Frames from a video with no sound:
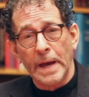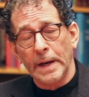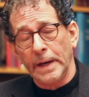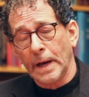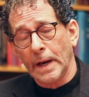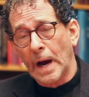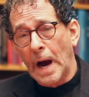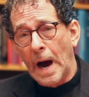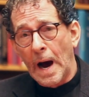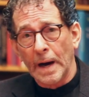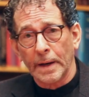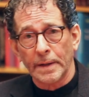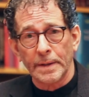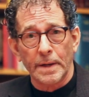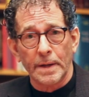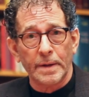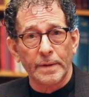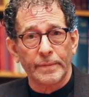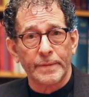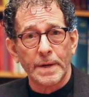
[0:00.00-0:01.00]
any
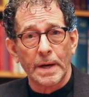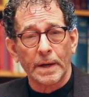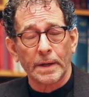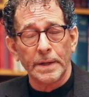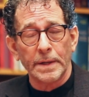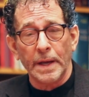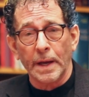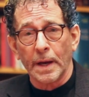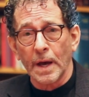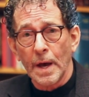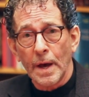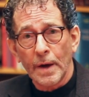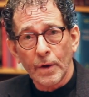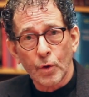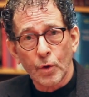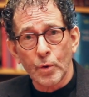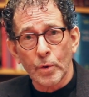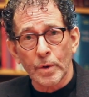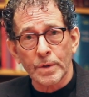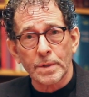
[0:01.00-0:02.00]
cognitive technique
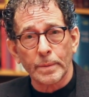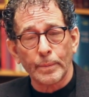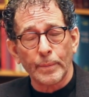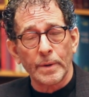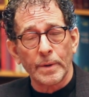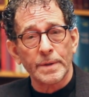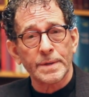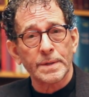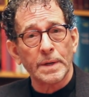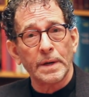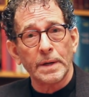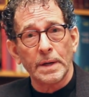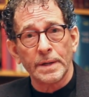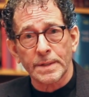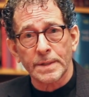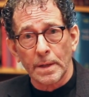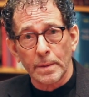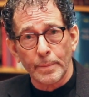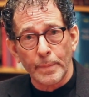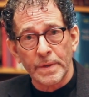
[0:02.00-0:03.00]
cures a person,
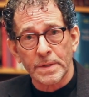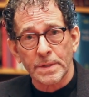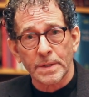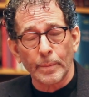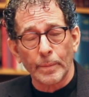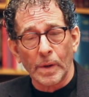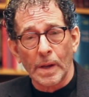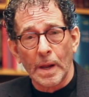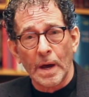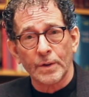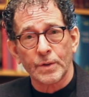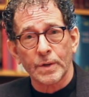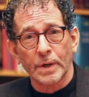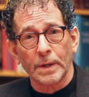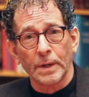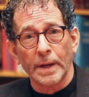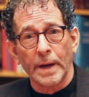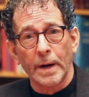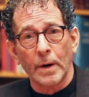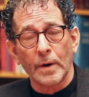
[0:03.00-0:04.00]
it's an
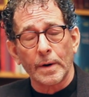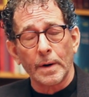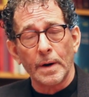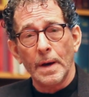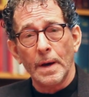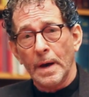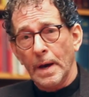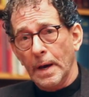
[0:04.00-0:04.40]
epistemological error.